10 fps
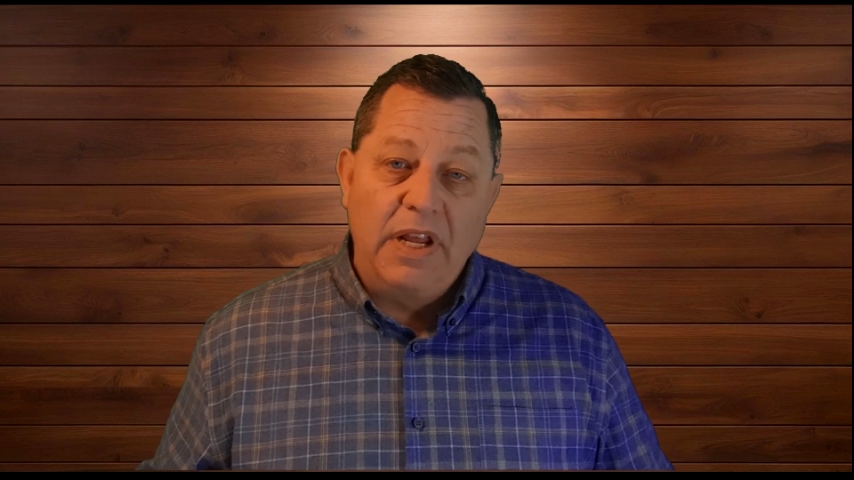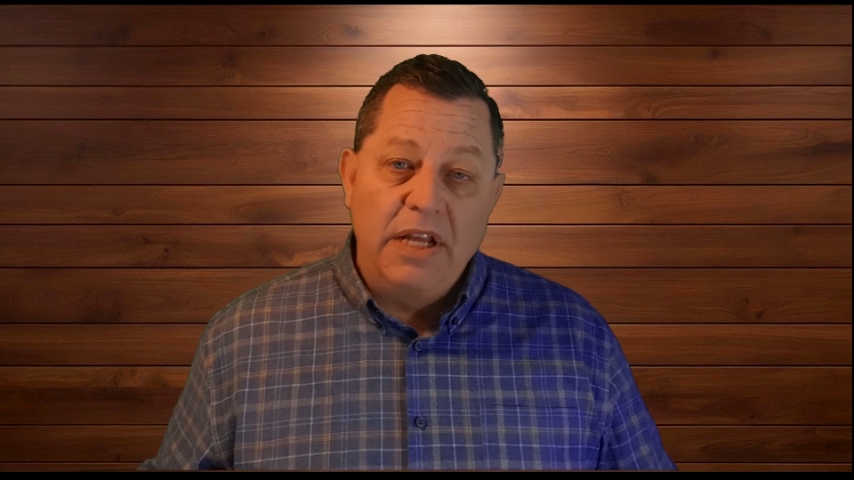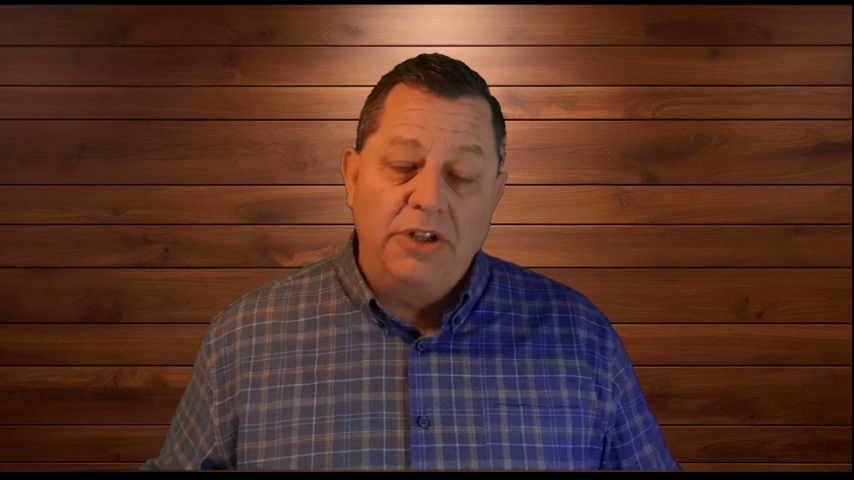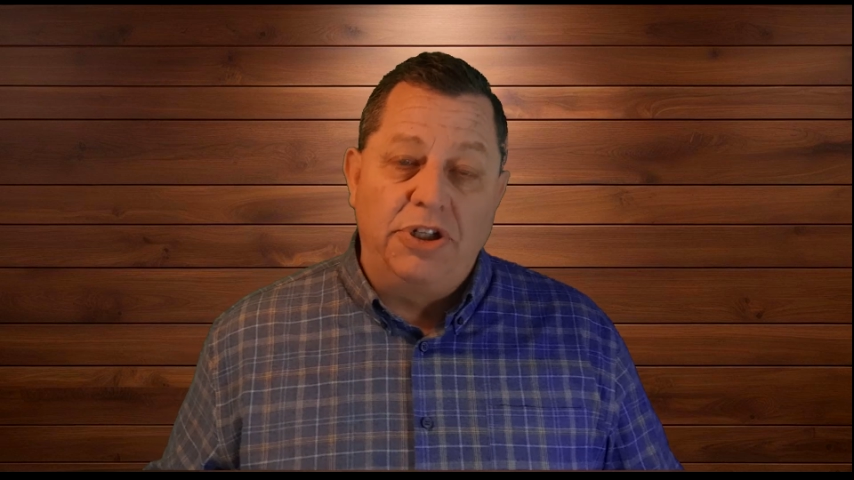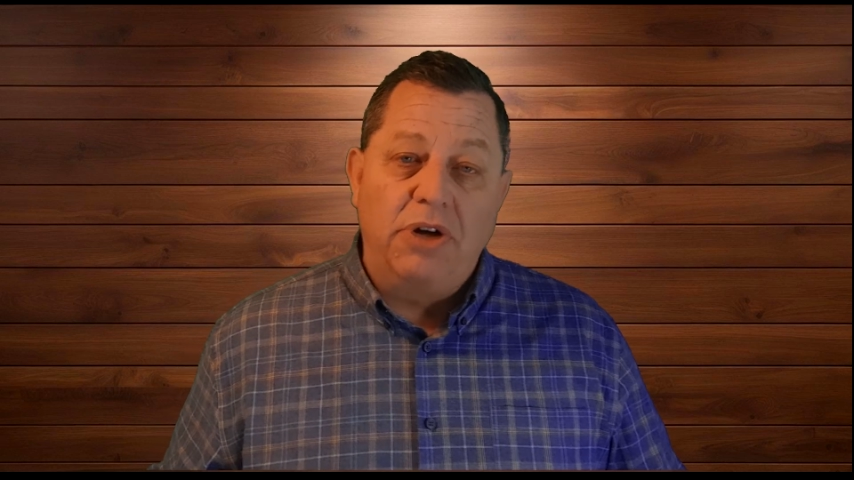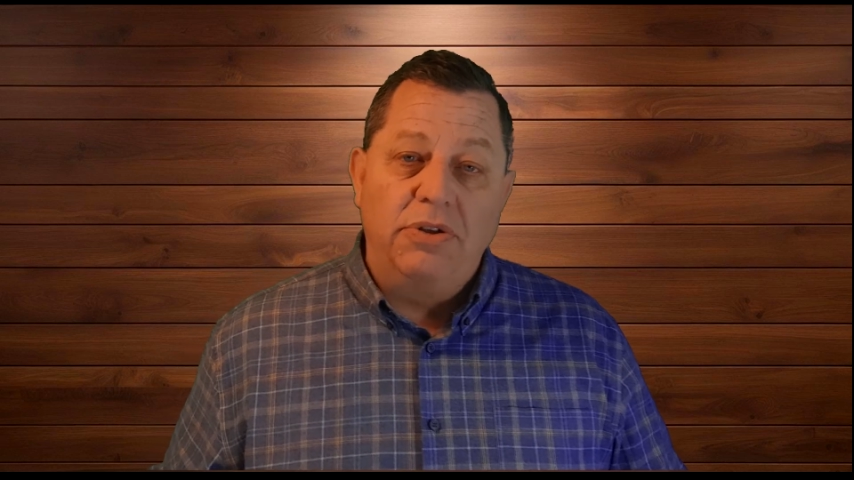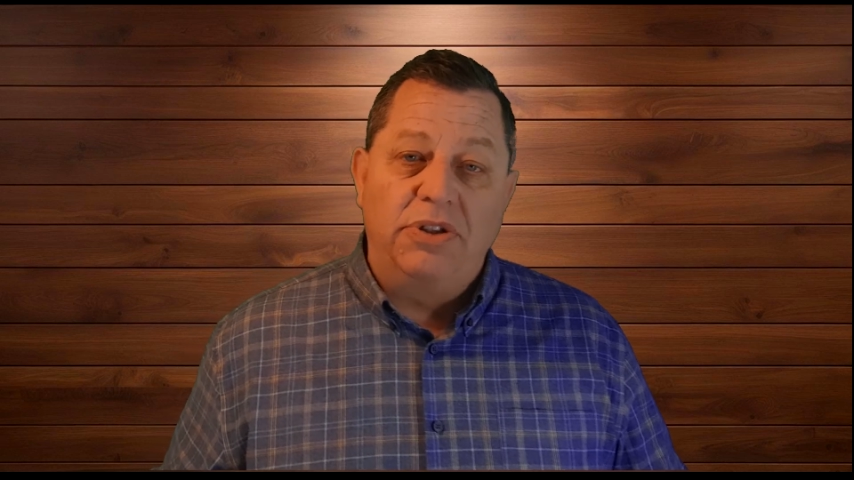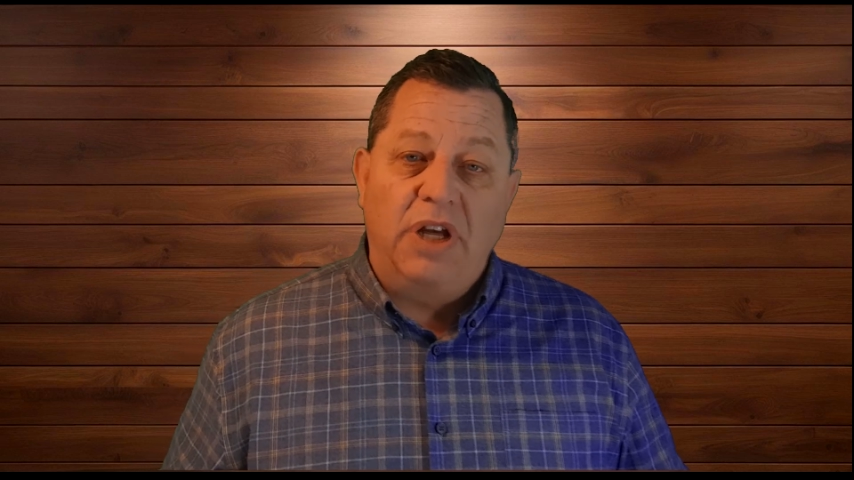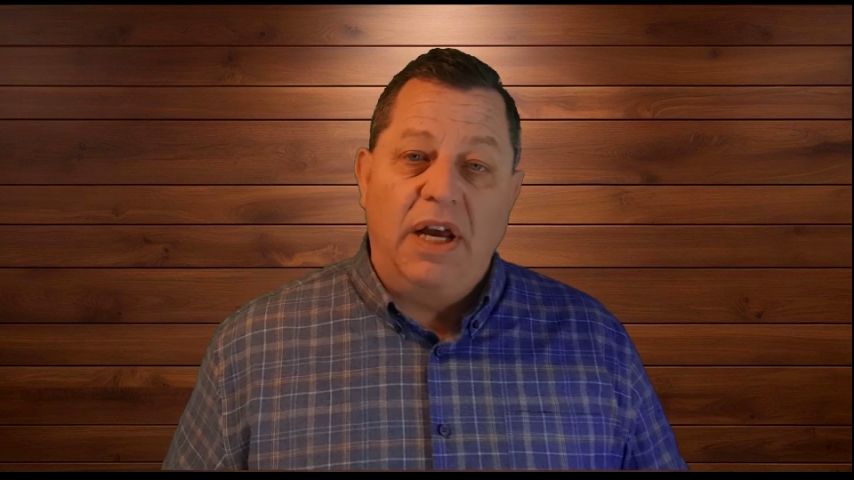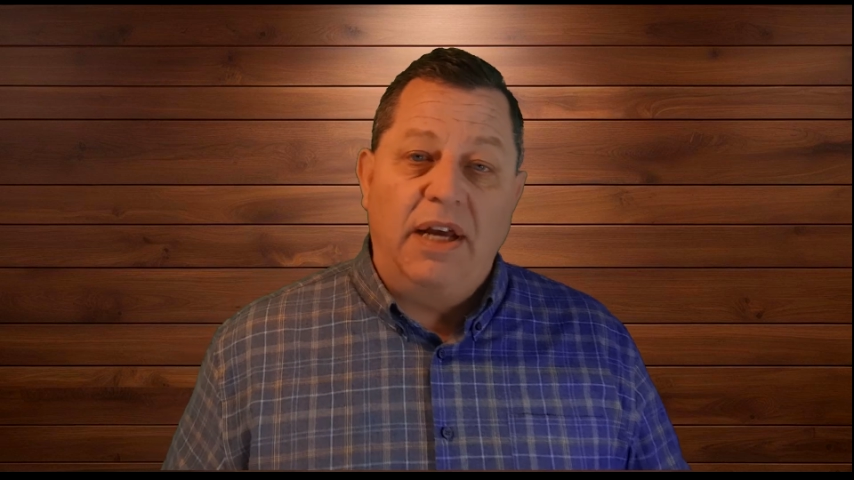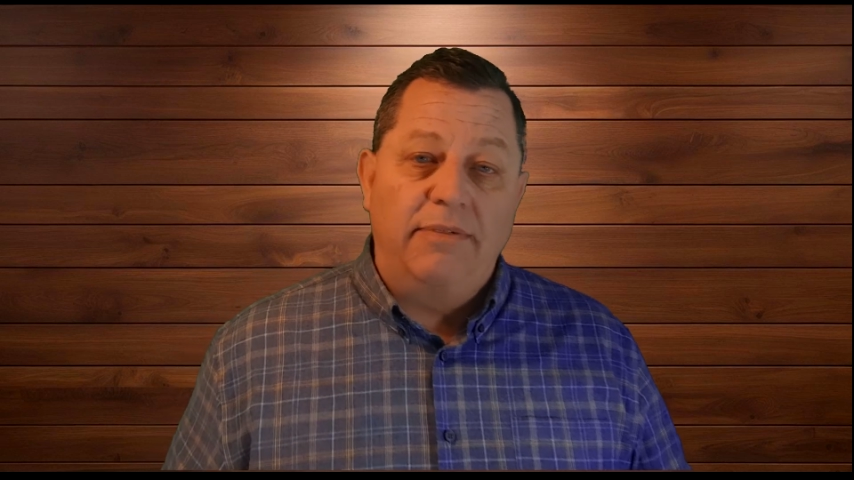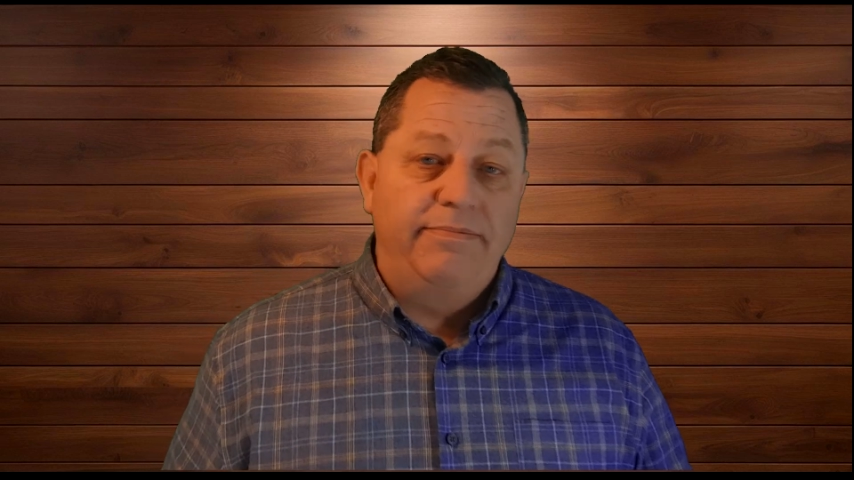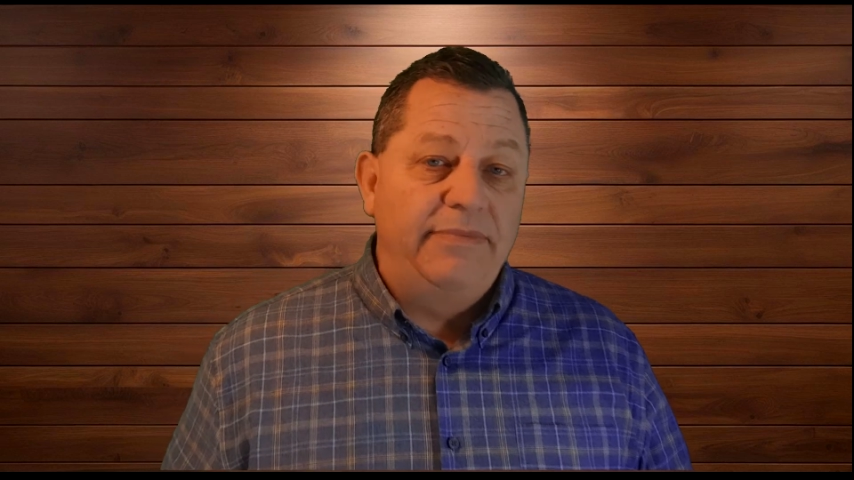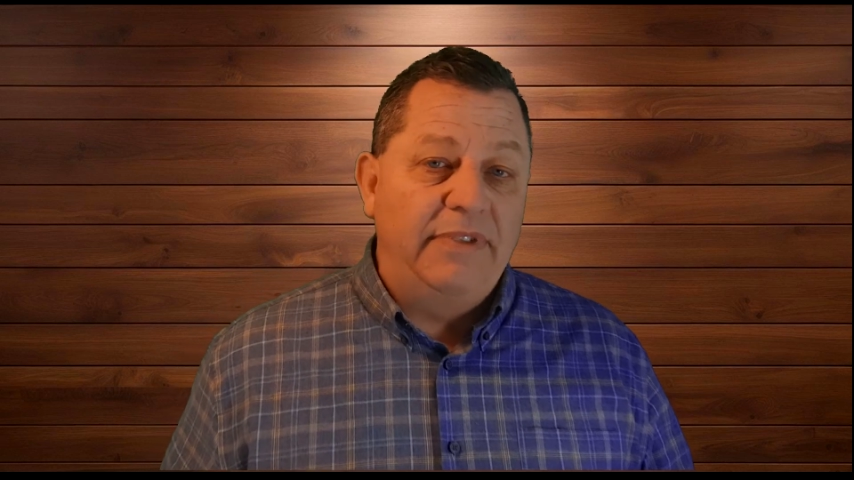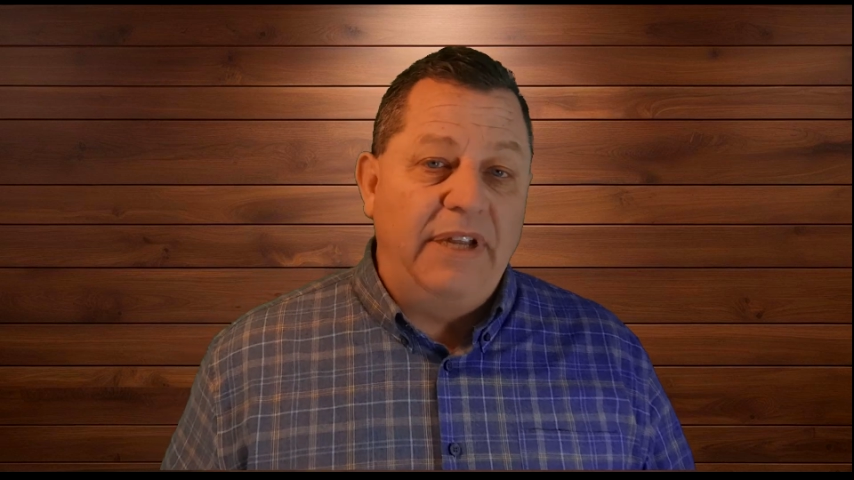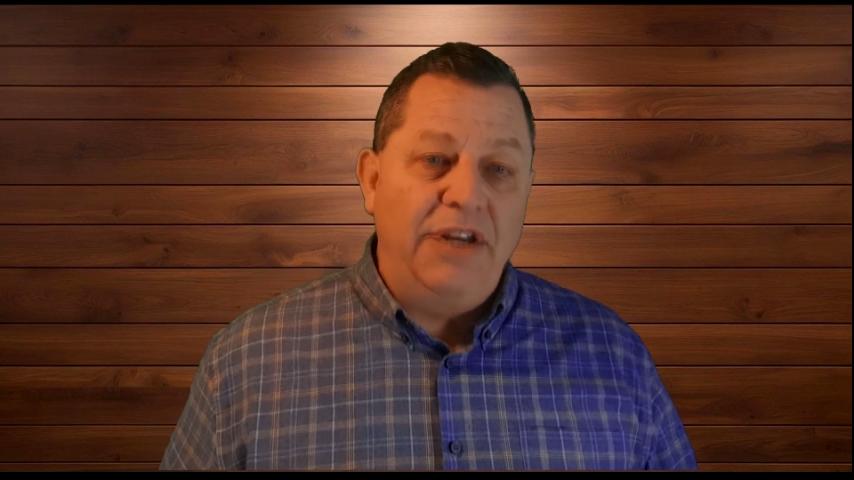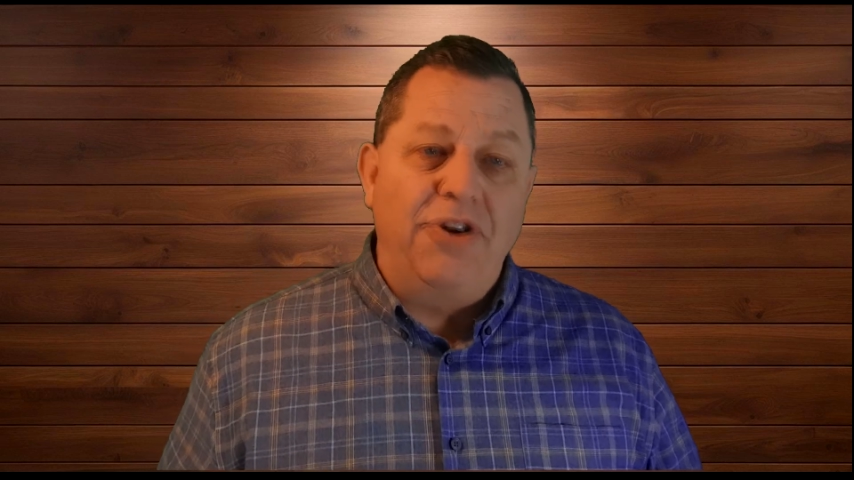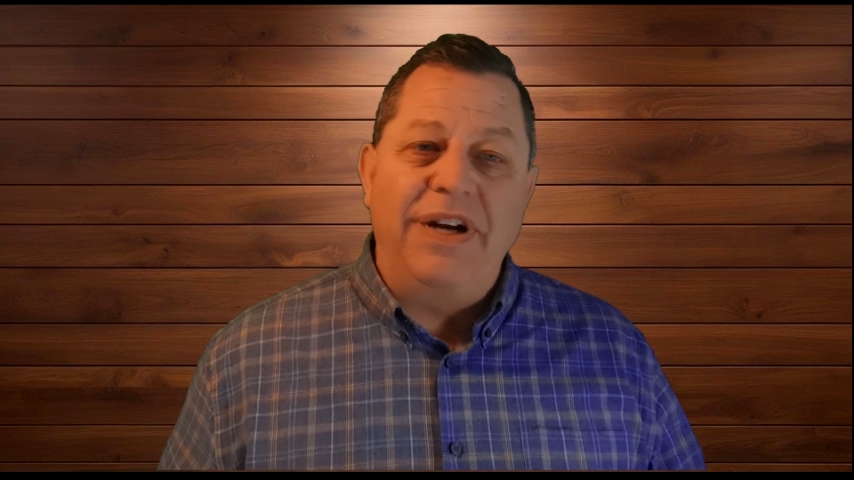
shows your